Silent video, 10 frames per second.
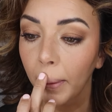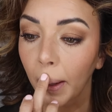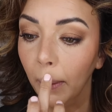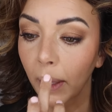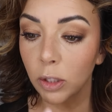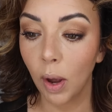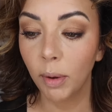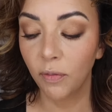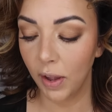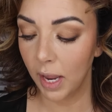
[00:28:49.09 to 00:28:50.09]
So that's why
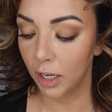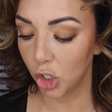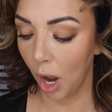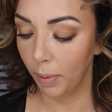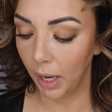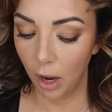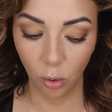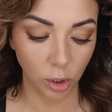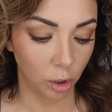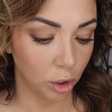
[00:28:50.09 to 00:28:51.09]
I'm a fan of shopping at
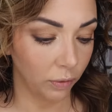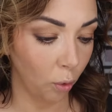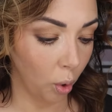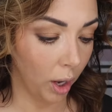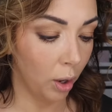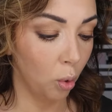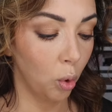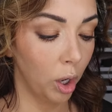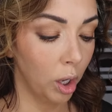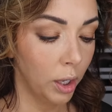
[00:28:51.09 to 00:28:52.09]
Ulta or Sephora,
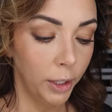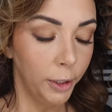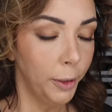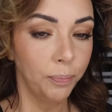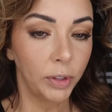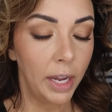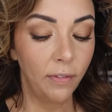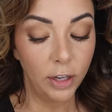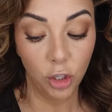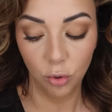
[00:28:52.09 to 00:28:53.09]
or if
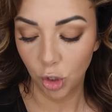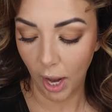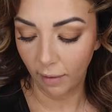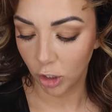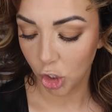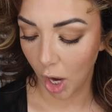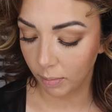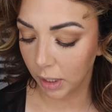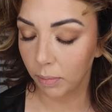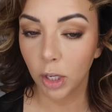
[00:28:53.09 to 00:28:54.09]
I do have to shop
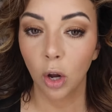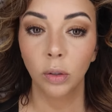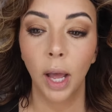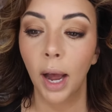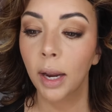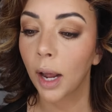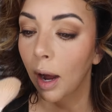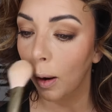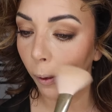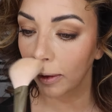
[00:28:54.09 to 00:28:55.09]
something online,
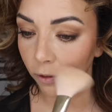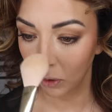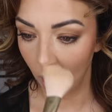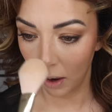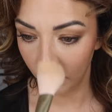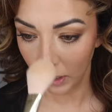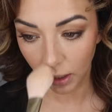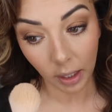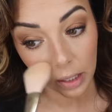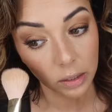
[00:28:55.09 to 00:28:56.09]
I already feel confident
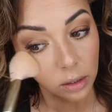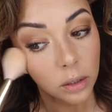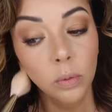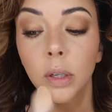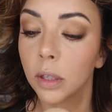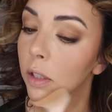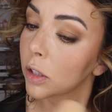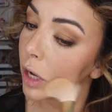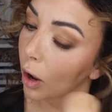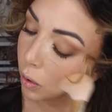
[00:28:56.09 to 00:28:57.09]
that it is going to work.
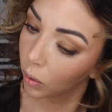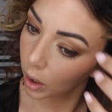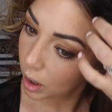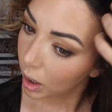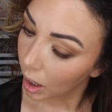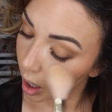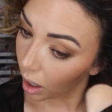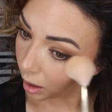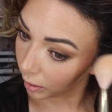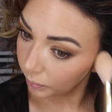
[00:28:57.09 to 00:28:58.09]
So,
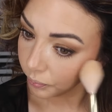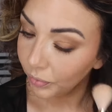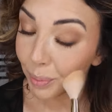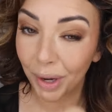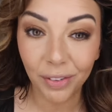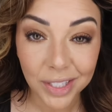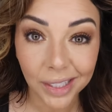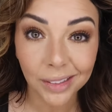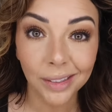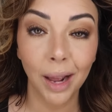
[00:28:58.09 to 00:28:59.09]
but if it
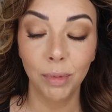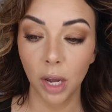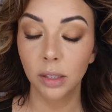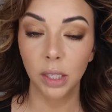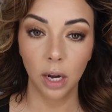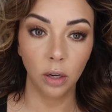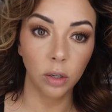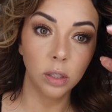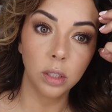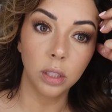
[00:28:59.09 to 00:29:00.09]
doesn't, I'm not
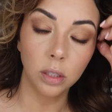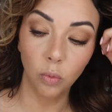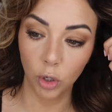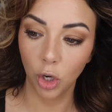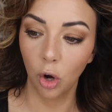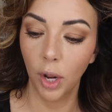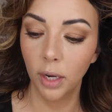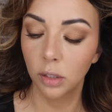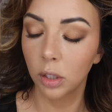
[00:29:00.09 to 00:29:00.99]
scared to return it.